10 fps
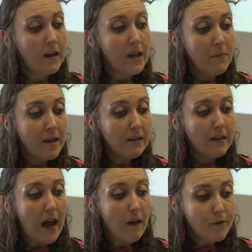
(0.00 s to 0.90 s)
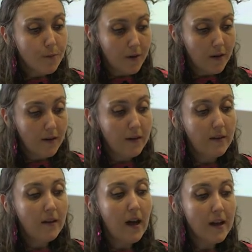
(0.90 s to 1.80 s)
Immediately afterward,
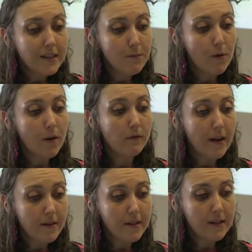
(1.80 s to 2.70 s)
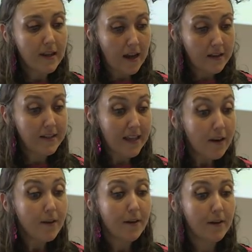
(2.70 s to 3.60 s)
Huxley wrote a letter to his
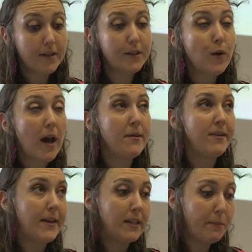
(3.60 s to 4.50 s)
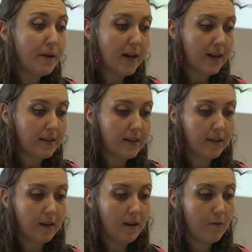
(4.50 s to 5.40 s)
editor describing the
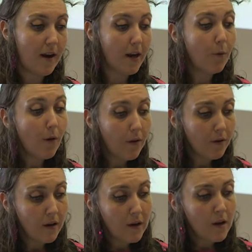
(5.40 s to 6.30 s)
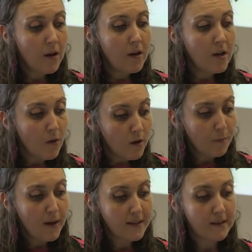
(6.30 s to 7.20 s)
experience, writing, quote, "No
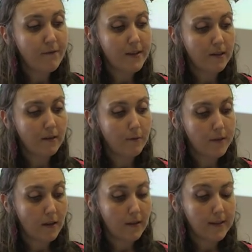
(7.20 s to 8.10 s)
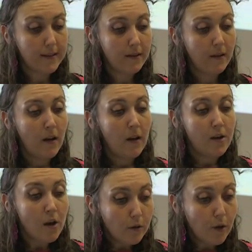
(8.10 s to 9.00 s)
unpleasant physical results,
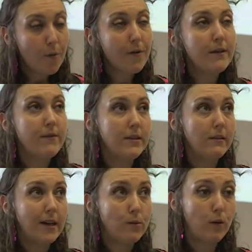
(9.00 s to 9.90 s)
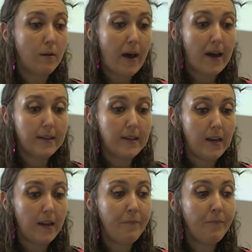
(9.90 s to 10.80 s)
no lowering of intellectual
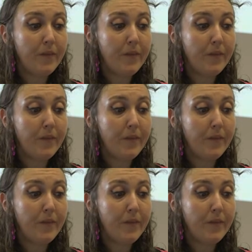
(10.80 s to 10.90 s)
capacity,